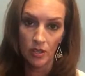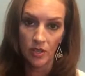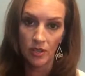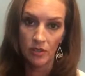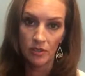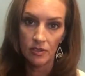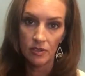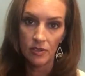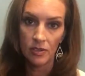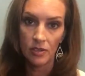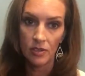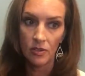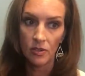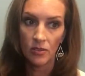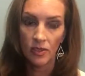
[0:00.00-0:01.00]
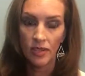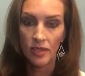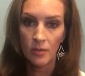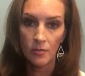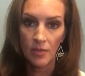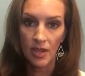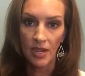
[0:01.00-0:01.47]
is sort of like
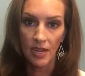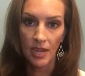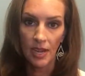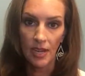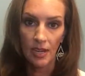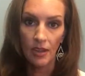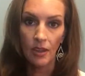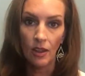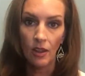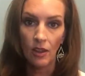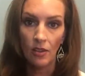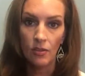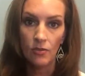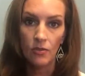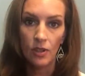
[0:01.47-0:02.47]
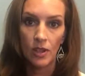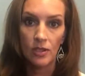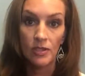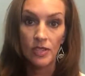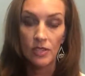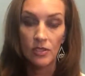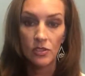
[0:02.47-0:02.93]
the Medicaid
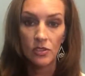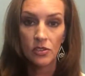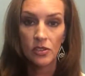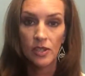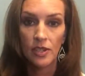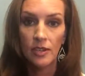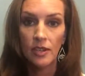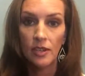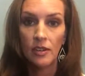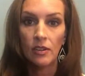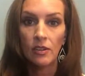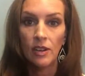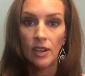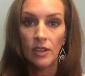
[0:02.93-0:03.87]
of dentistry here,